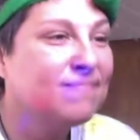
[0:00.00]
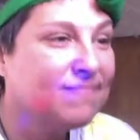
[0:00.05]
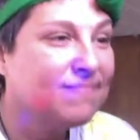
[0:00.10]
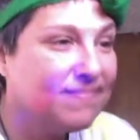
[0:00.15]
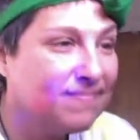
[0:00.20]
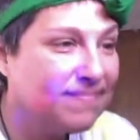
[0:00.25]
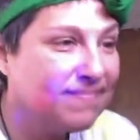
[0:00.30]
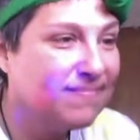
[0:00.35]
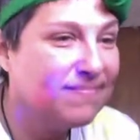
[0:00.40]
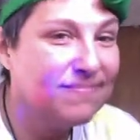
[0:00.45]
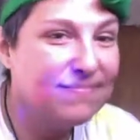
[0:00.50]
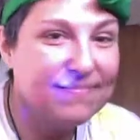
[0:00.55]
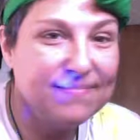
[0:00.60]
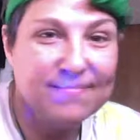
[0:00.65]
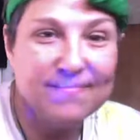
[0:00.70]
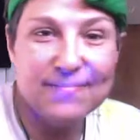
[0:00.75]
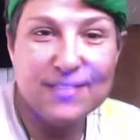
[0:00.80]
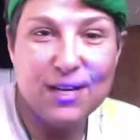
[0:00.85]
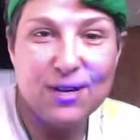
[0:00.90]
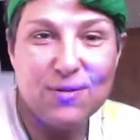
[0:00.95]
my
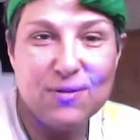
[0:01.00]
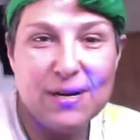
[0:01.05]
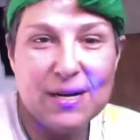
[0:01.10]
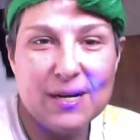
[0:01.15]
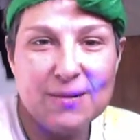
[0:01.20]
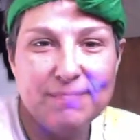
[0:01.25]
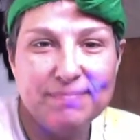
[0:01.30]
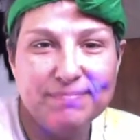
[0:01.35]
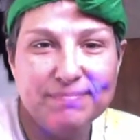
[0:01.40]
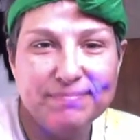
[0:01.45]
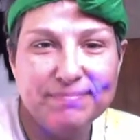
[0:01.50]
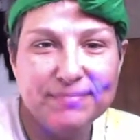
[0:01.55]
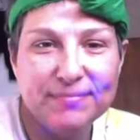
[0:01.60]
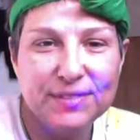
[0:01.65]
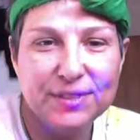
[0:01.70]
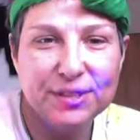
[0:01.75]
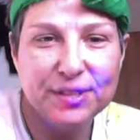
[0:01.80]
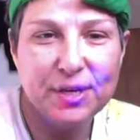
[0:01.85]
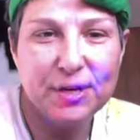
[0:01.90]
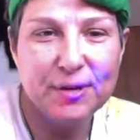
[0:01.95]
underwear. Mm, oh well.
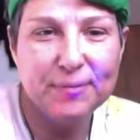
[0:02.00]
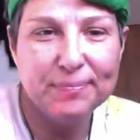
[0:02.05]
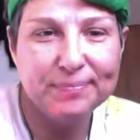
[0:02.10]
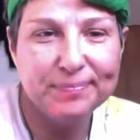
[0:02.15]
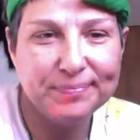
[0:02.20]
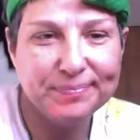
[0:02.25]
So,